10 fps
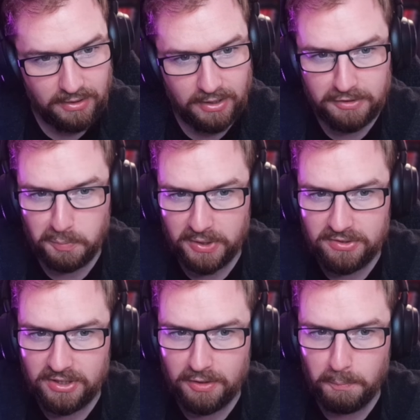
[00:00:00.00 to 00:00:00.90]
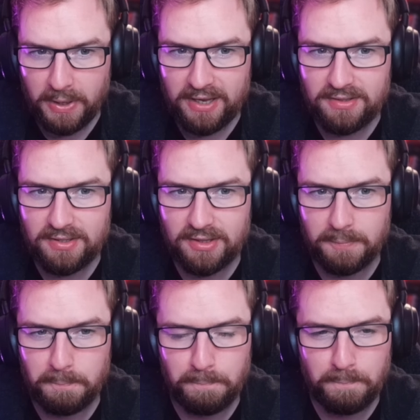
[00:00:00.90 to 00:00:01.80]
Especially compared to the
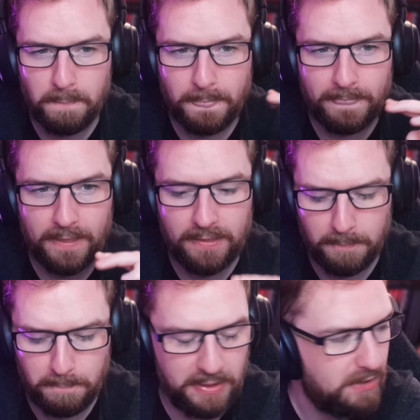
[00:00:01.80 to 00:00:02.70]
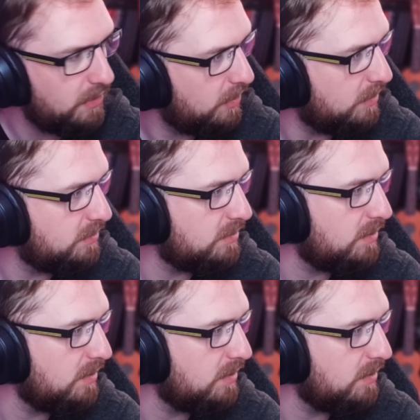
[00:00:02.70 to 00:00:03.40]
bigger husk.